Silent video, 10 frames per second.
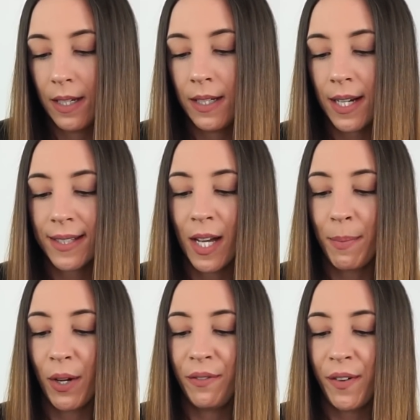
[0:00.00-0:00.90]
Next
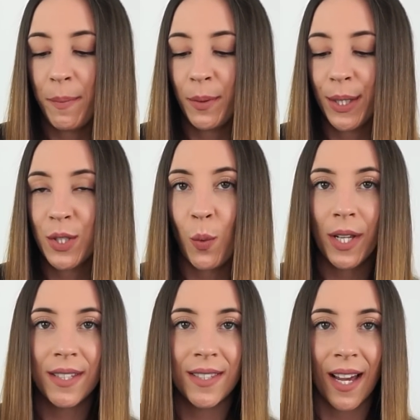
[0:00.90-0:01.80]
up, on February
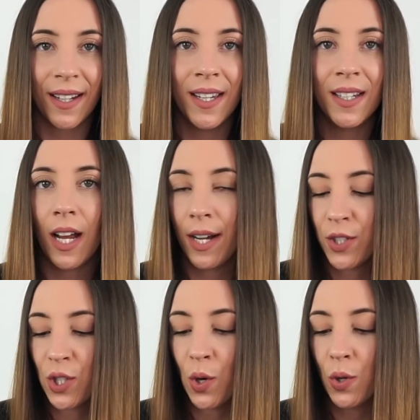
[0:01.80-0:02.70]
22nd, I
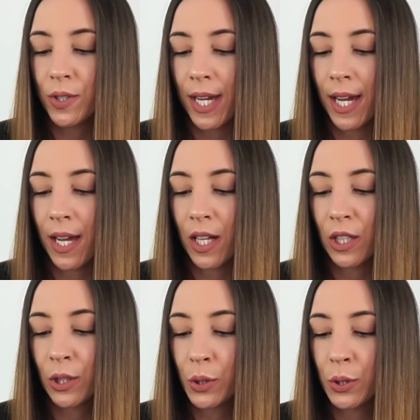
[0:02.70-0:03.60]
sold a
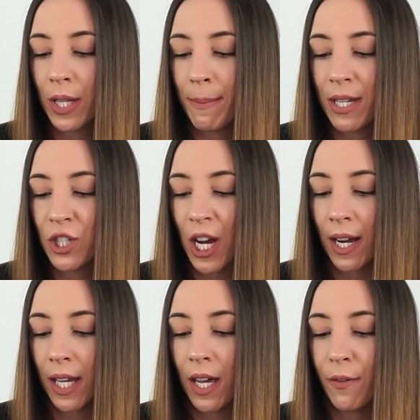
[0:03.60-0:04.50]
Lululemon
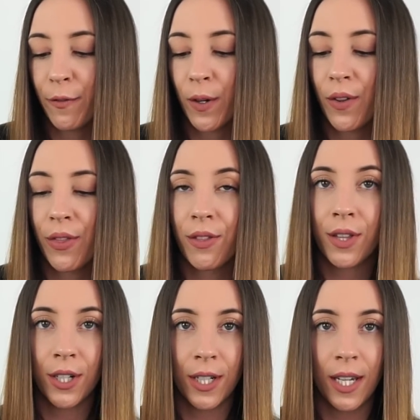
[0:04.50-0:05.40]
jacket for
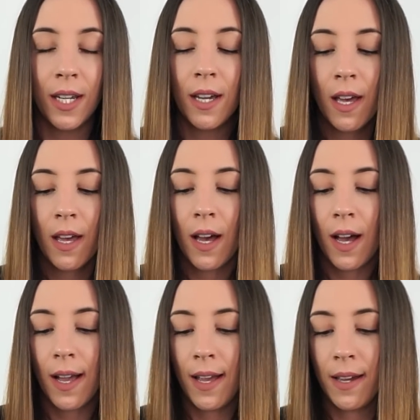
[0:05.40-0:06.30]
$30
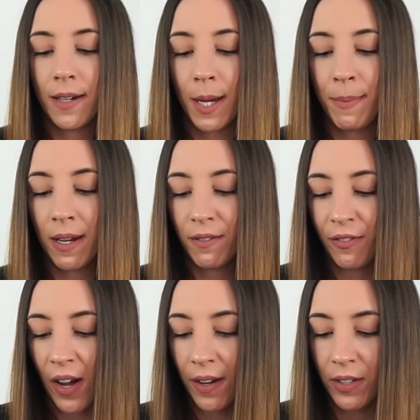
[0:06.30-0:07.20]
and I paid
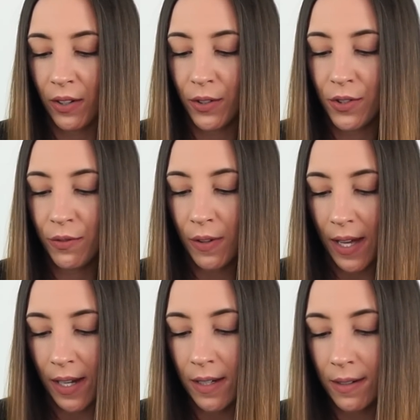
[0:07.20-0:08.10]
$5 for
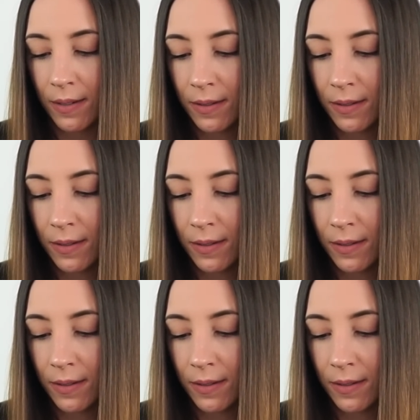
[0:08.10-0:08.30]
that.